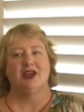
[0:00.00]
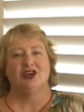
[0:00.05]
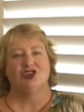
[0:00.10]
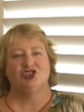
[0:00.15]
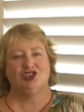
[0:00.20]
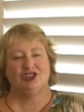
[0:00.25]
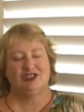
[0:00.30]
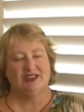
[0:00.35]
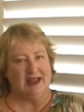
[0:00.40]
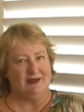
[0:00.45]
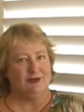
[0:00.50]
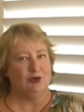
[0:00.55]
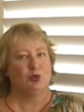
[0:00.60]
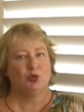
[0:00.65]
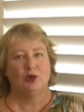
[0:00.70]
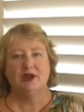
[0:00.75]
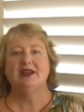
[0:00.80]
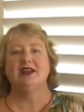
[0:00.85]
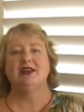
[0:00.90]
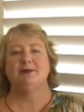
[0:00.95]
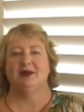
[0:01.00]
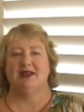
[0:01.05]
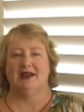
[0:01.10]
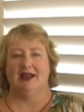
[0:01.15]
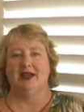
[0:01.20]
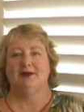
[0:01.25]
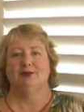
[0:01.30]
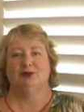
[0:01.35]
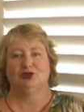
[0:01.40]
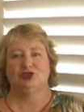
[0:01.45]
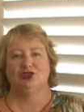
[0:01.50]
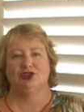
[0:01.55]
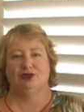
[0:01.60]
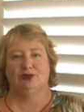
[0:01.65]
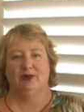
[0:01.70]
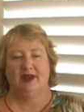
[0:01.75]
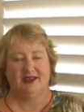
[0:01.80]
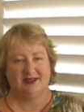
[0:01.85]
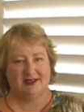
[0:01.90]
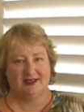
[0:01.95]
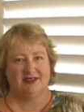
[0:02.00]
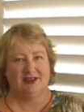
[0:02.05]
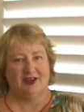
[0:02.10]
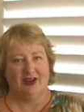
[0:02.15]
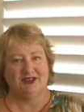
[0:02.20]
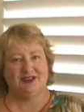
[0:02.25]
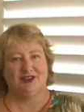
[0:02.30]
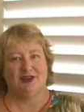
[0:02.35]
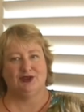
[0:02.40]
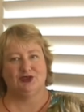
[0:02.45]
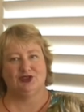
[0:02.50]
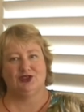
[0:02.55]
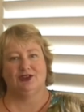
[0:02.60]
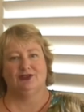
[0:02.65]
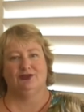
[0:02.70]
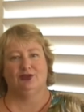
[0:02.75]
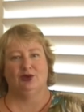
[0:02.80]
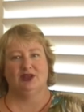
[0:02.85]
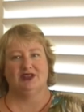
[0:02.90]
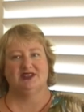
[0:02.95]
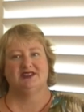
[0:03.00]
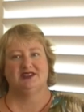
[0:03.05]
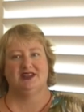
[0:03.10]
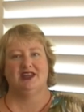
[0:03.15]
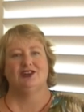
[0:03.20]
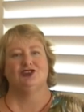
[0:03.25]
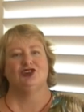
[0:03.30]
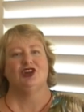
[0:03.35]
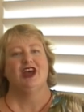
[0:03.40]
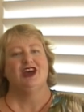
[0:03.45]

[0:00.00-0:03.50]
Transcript: She's never really been able to exercise those to the full extent.